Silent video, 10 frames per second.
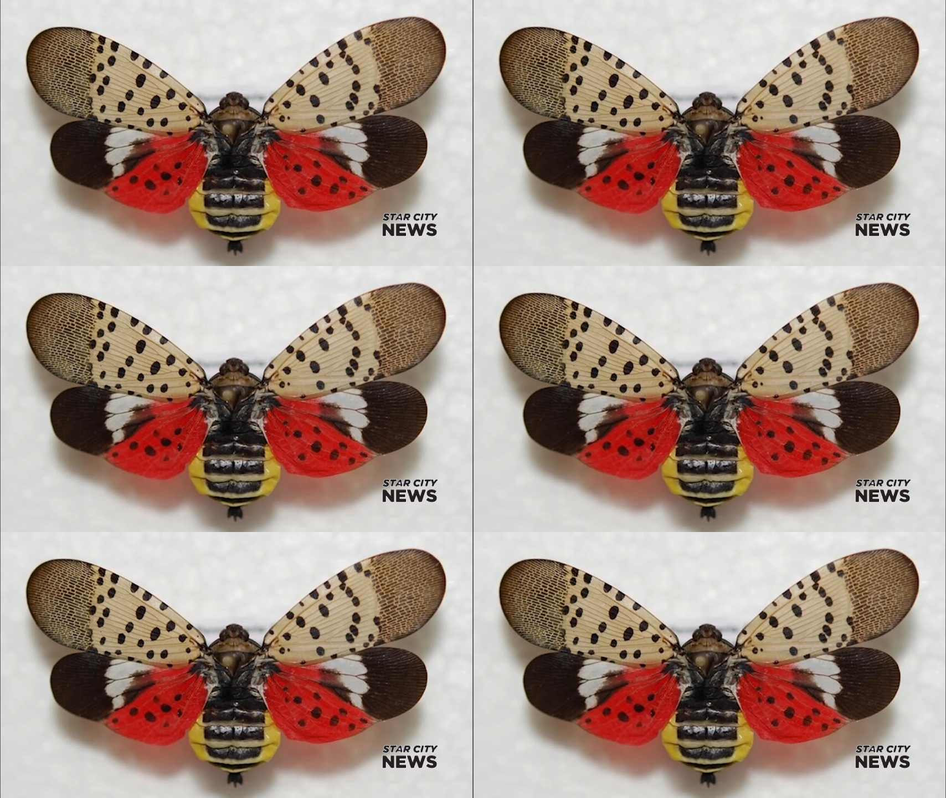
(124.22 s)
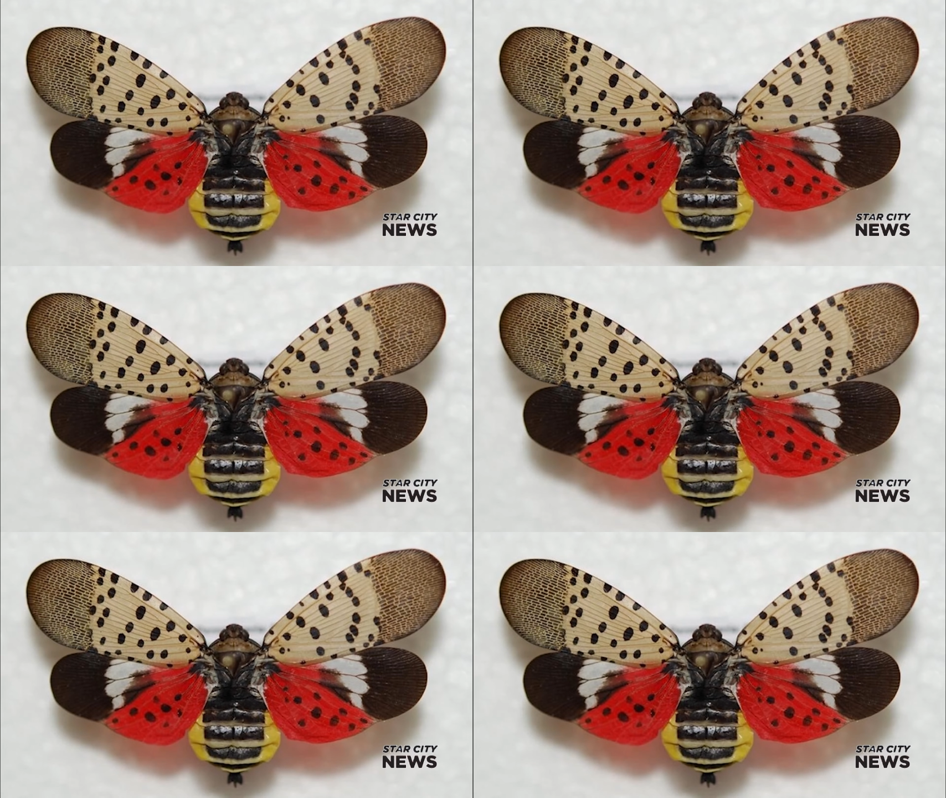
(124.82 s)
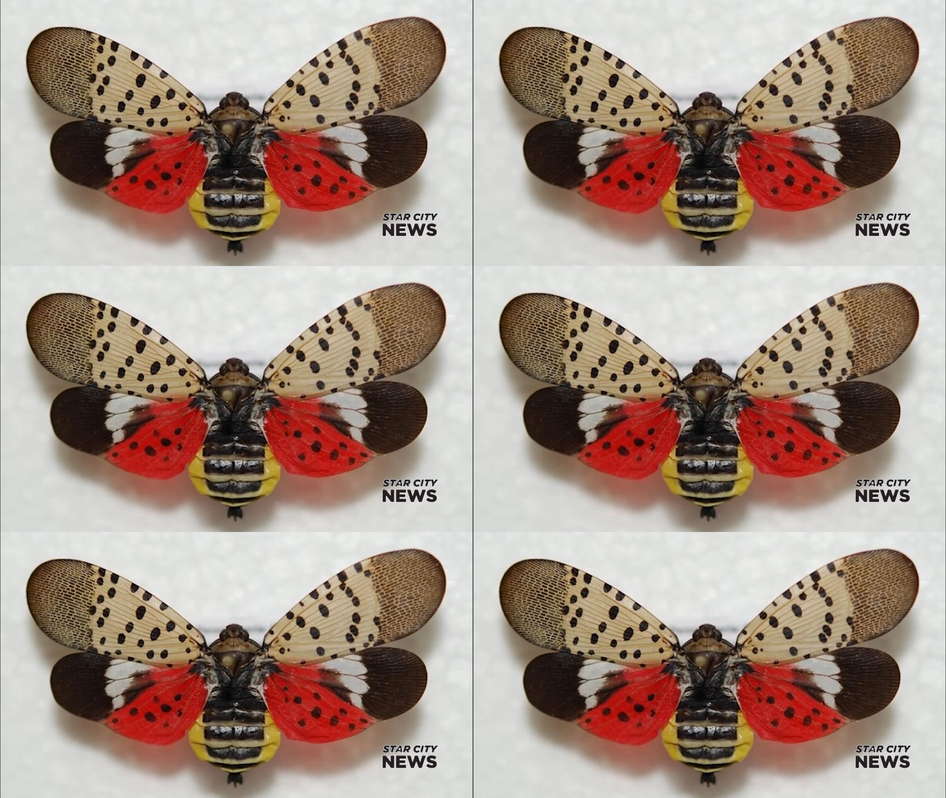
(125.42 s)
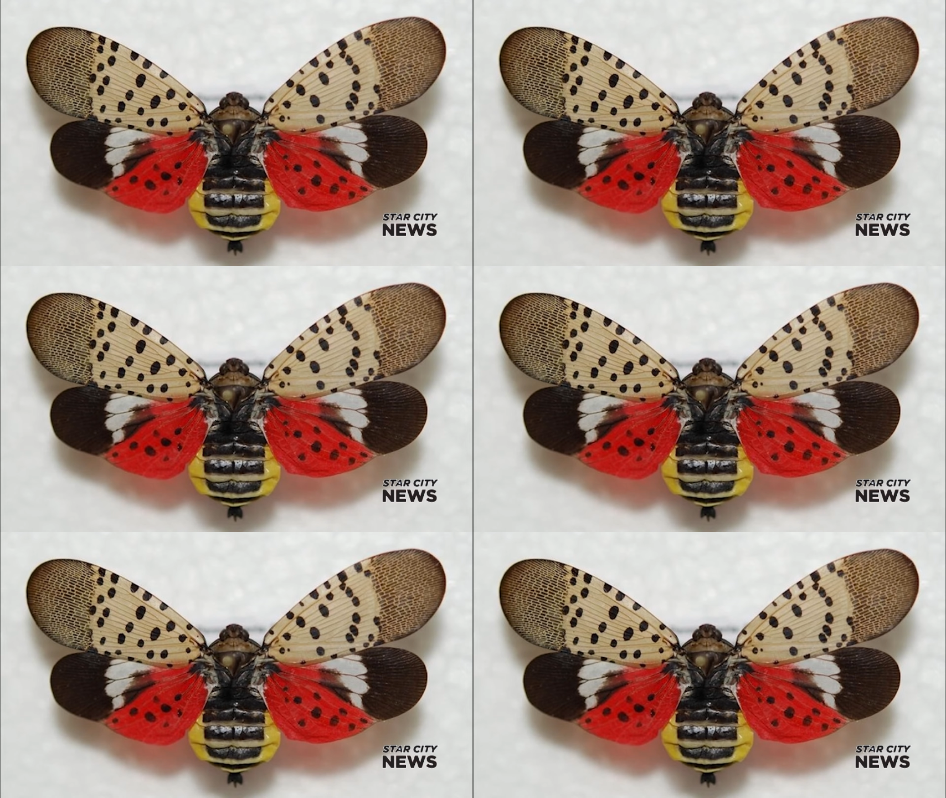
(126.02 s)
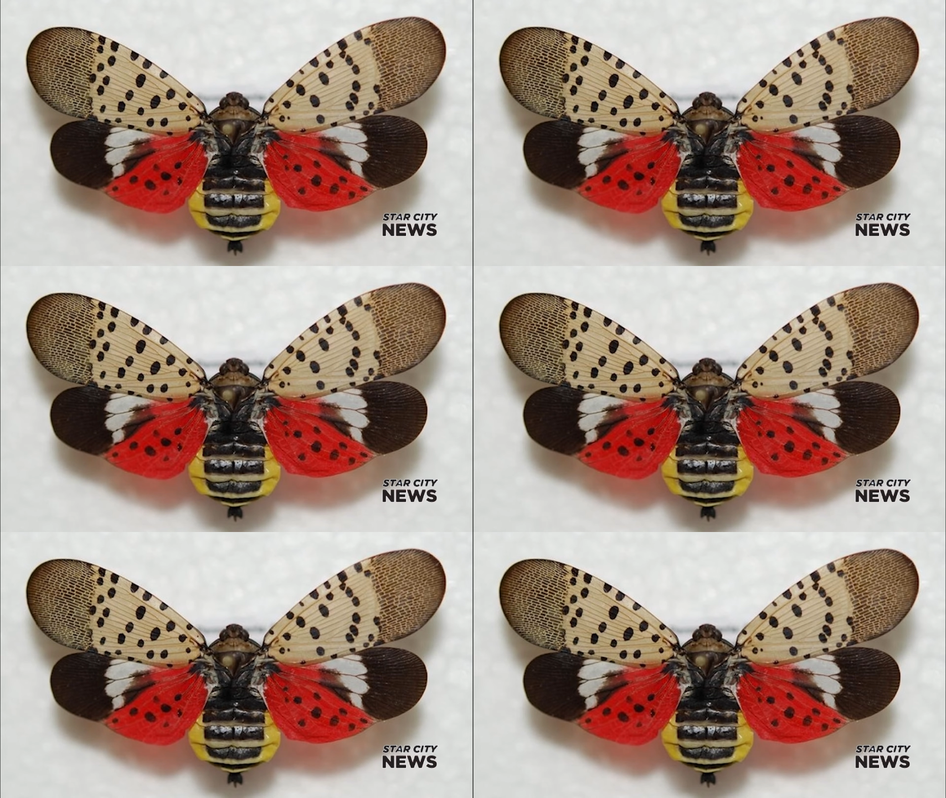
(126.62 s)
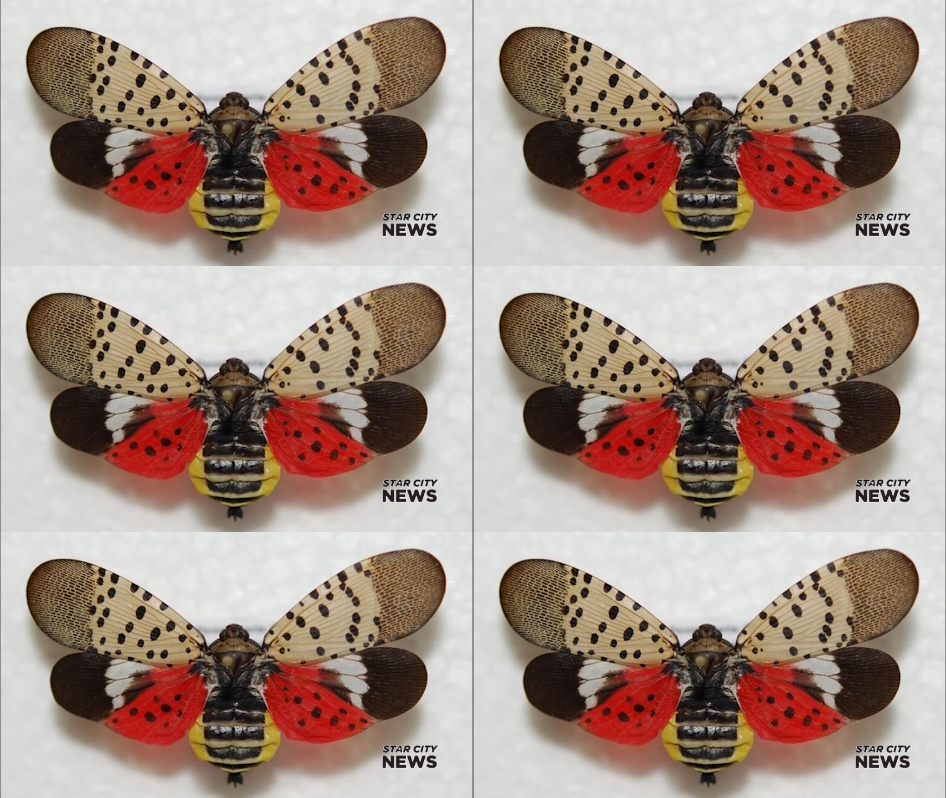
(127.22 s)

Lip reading: No face is visible, so there are no lips to read.